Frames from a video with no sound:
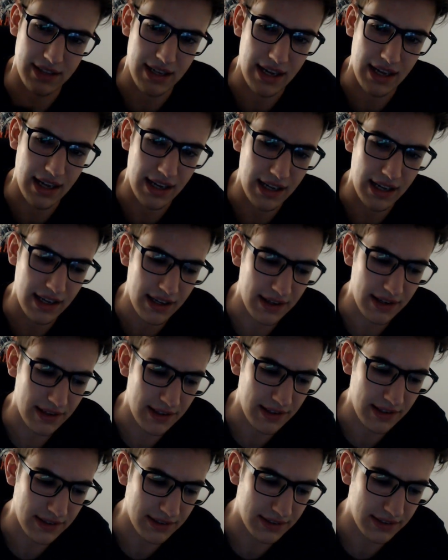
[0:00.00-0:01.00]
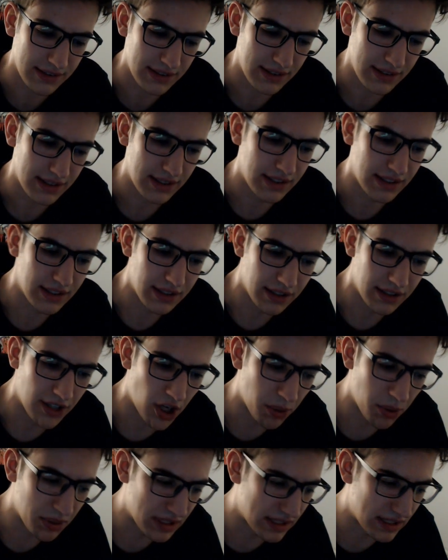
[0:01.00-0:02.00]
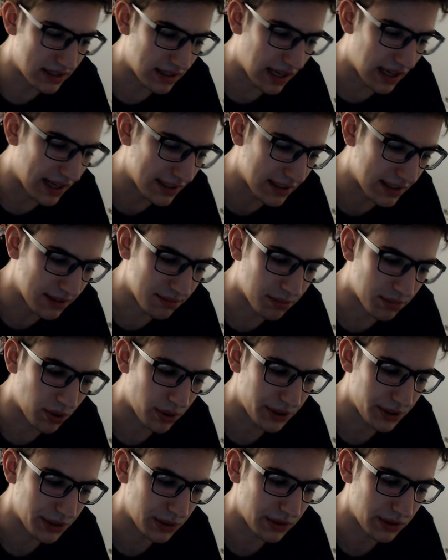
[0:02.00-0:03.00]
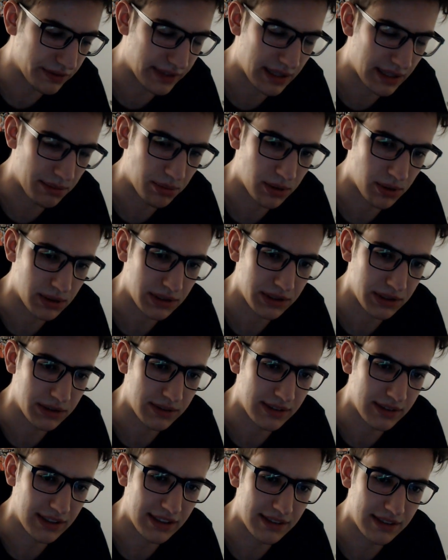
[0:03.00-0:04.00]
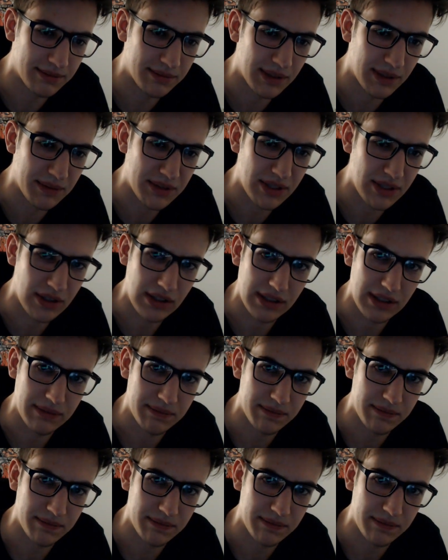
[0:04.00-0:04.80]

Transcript: I hope I didn't bore you. If I bored you, I'm sorry.